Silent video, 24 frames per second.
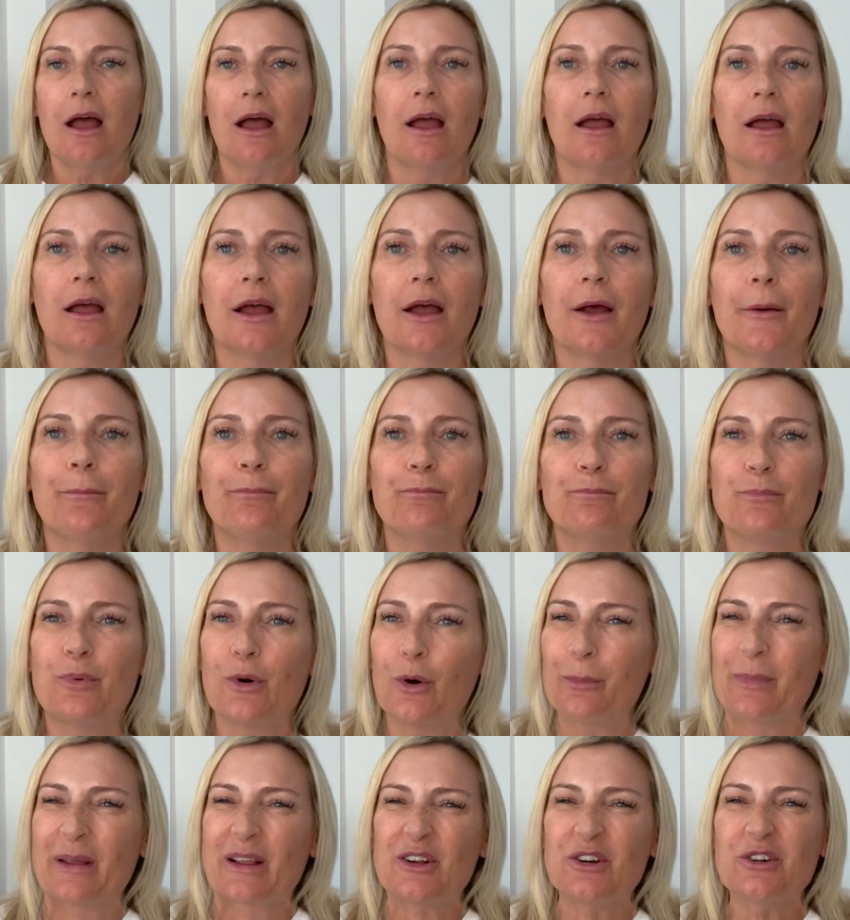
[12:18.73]

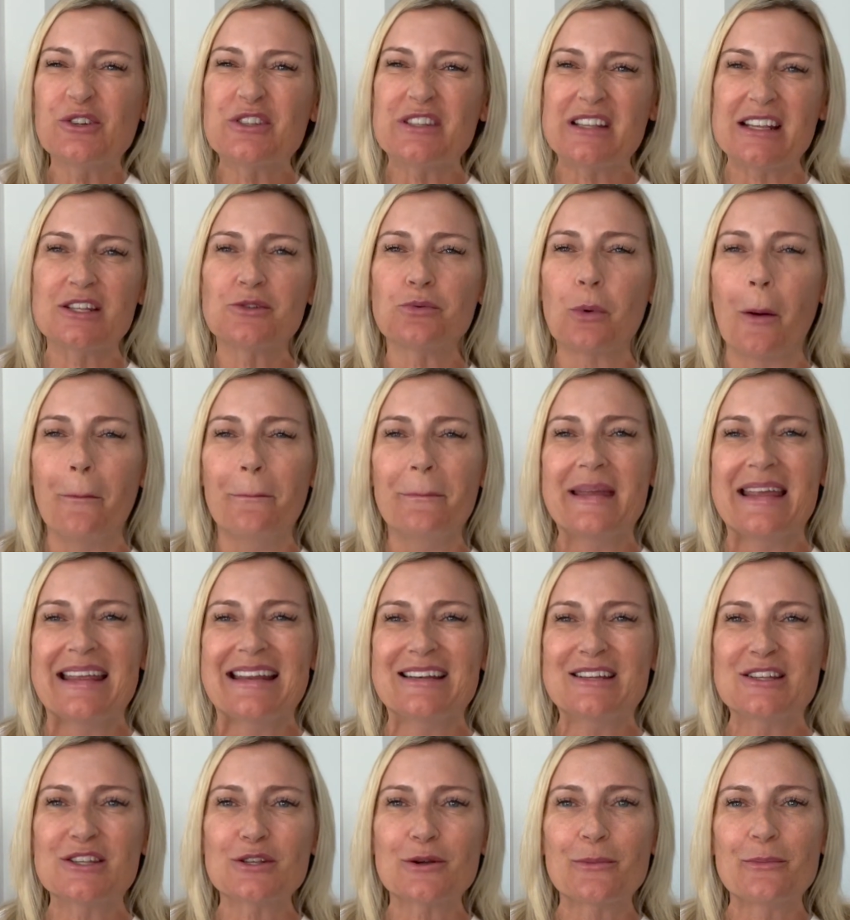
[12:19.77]
but because this one
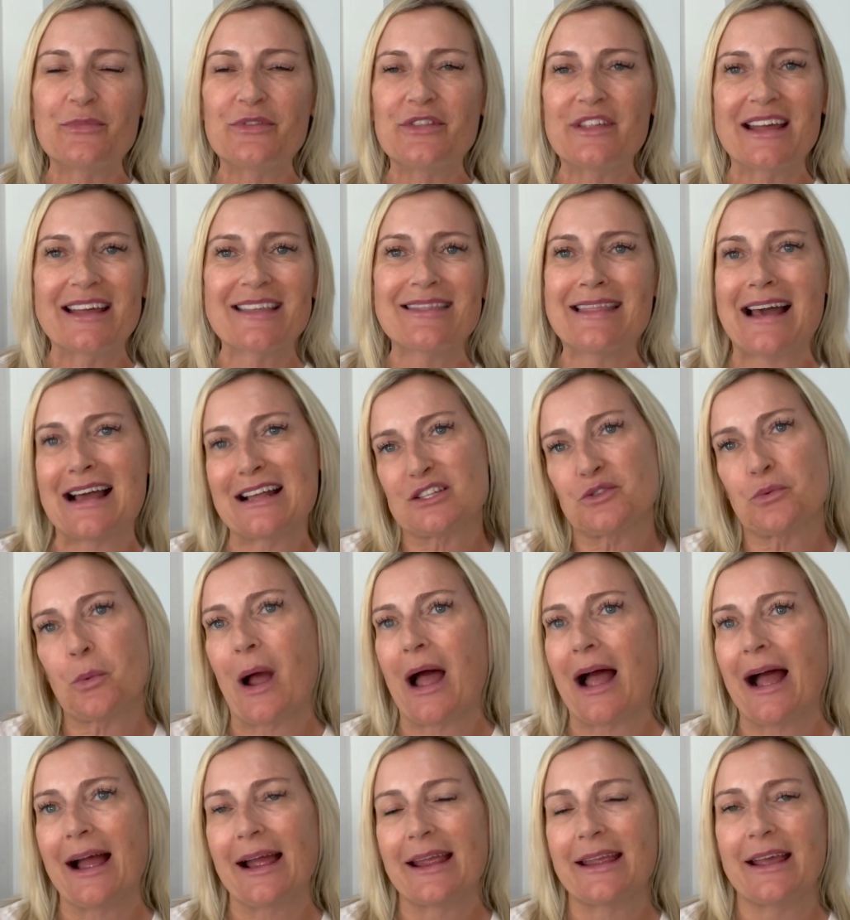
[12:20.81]
means something, that's
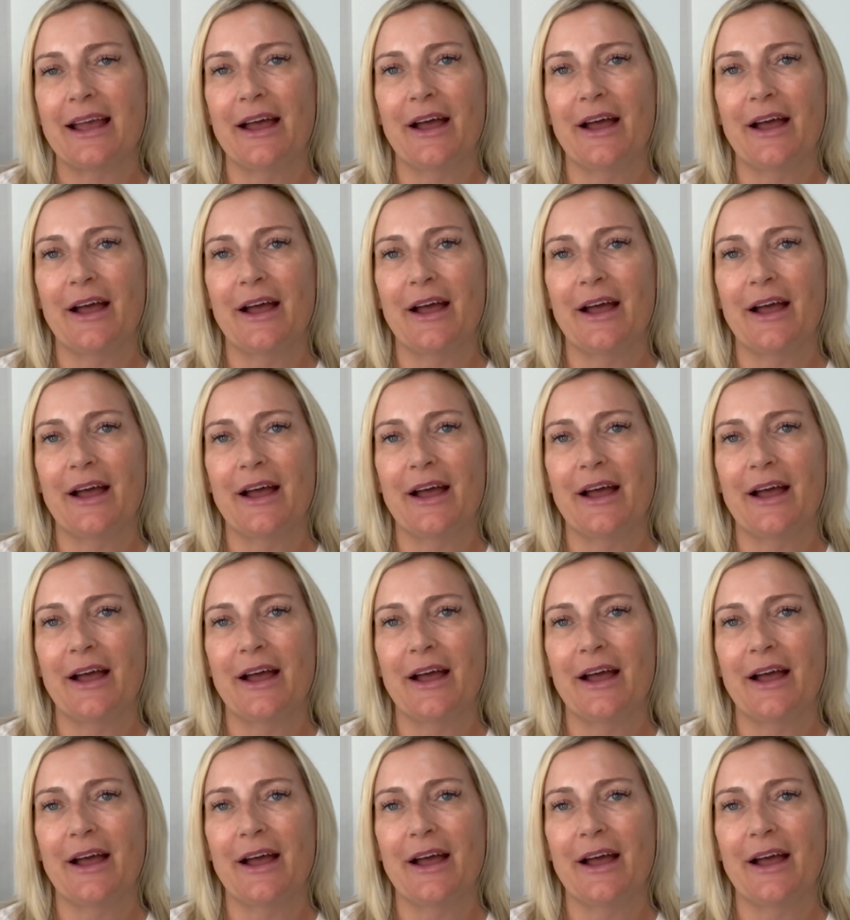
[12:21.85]
why